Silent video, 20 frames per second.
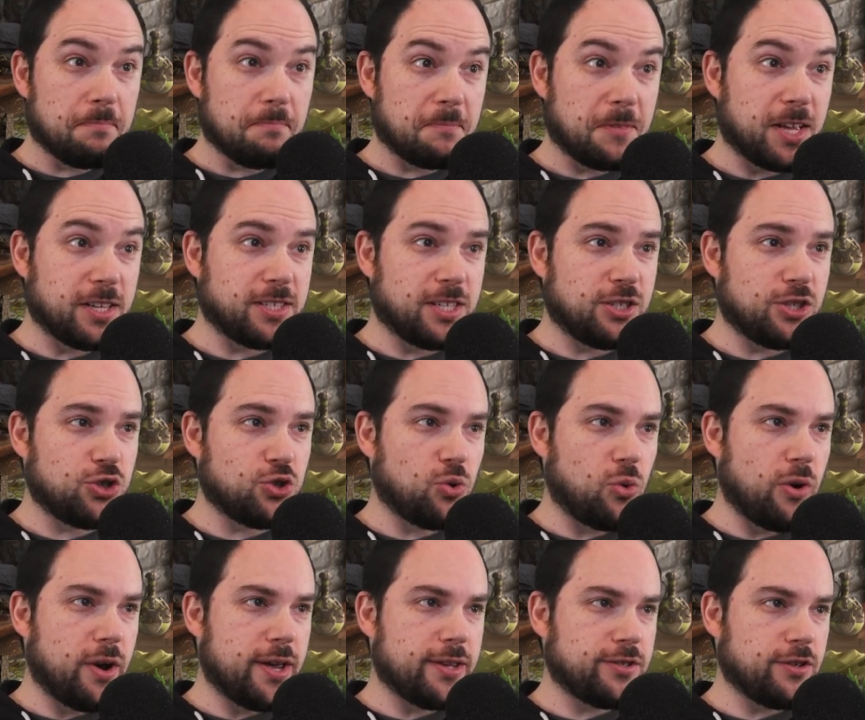because it
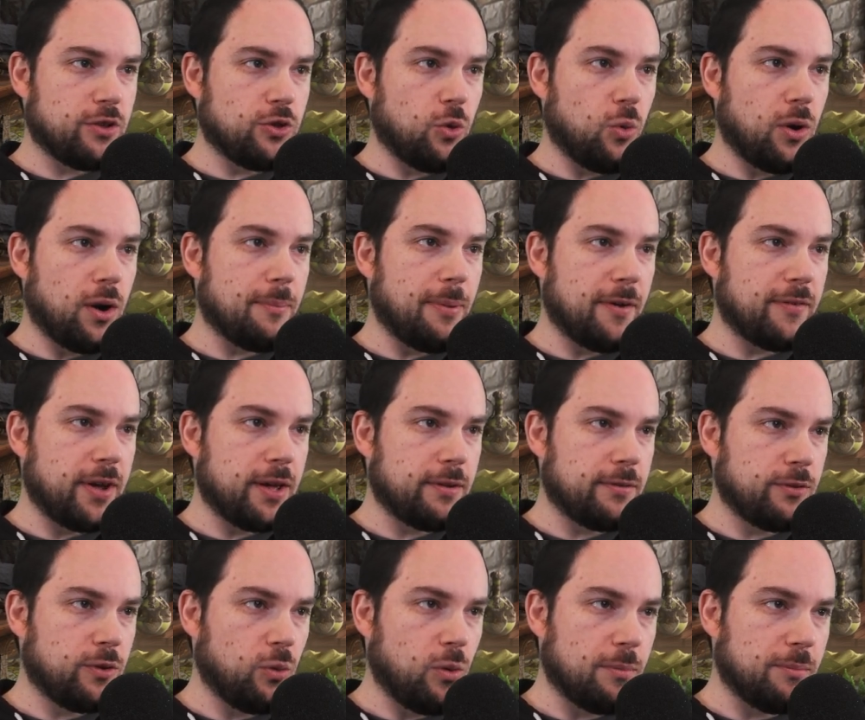destroys the one above it,
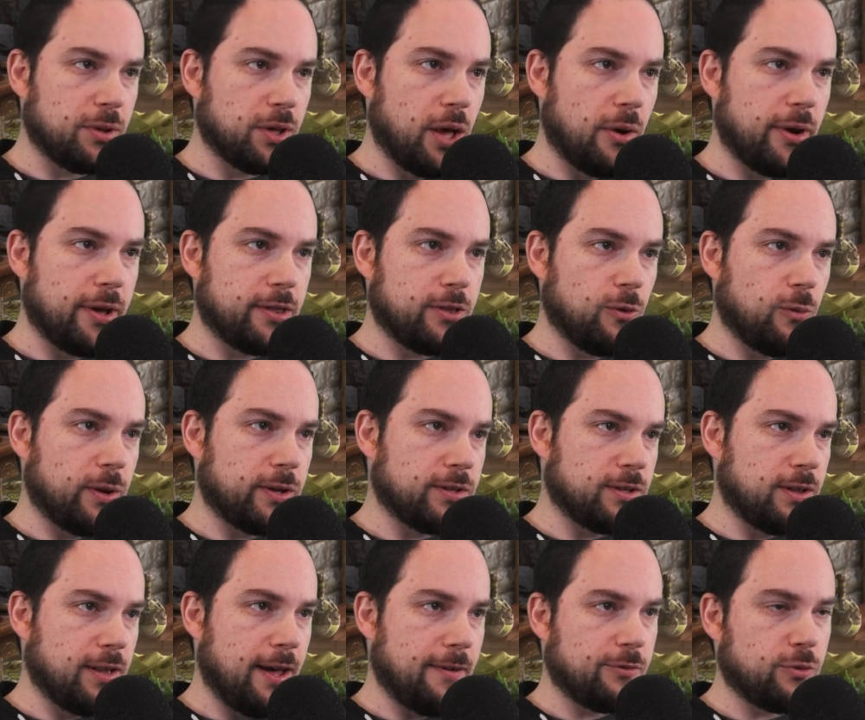the one below it, the one to
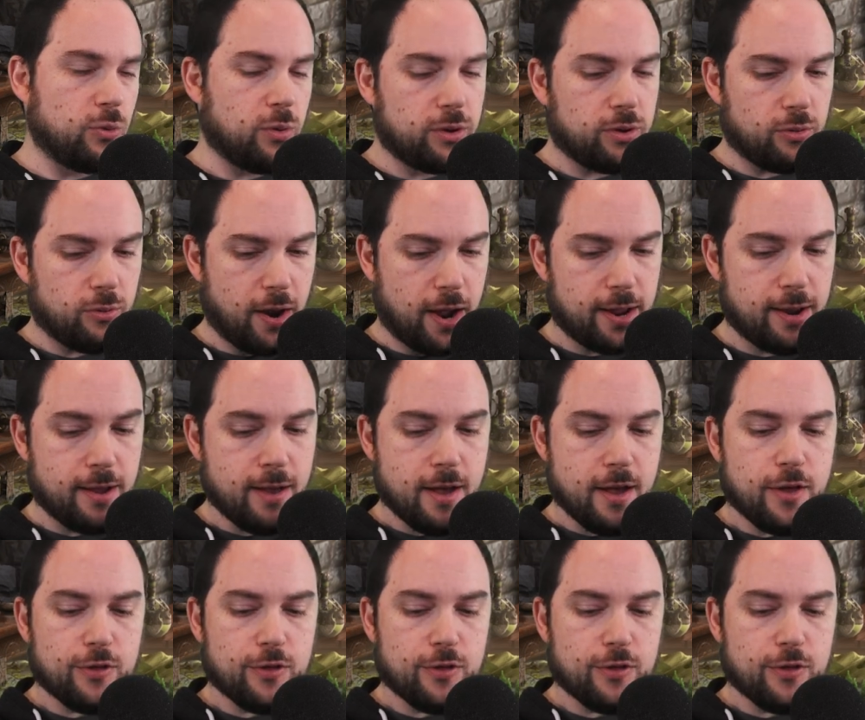the left, the one to the right.